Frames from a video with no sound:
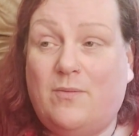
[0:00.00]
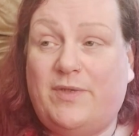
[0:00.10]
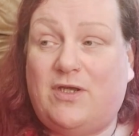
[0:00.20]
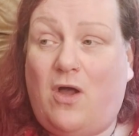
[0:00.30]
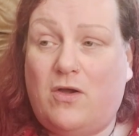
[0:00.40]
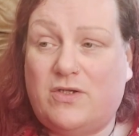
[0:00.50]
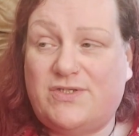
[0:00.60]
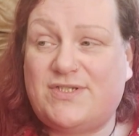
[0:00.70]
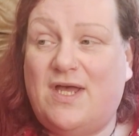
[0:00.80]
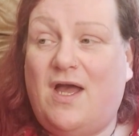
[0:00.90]

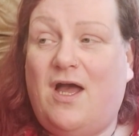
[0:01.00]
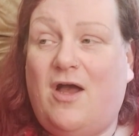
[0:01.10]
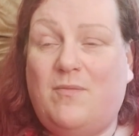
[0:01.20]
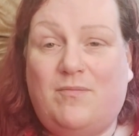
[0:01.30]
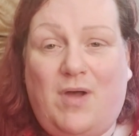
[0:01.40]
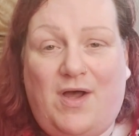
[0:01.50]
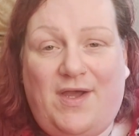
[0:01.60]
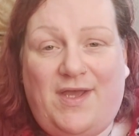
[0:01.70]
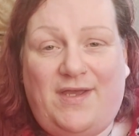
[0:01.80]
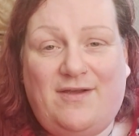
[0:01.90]
because
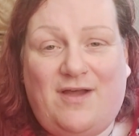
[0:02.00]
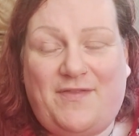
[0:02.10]
I